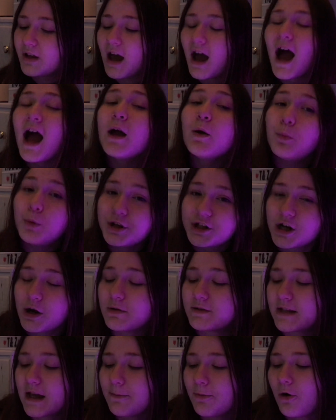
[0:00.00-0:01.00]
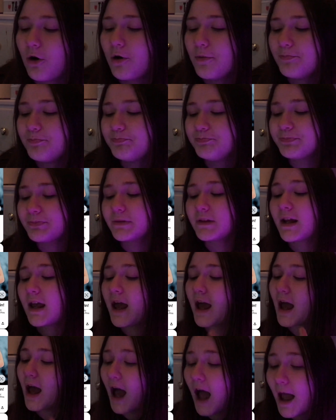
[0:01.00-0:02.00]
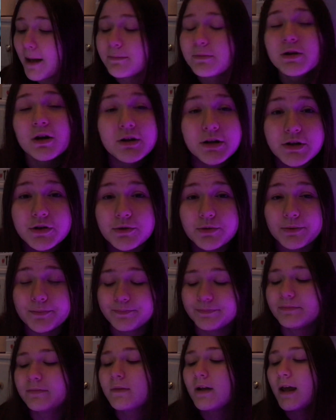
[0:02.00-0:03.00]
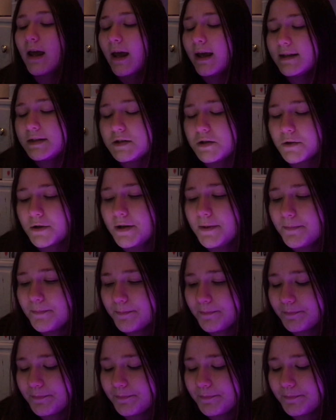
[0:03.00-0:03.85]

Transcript: I wish I was that ball. I'm gonna go. Hey Siri.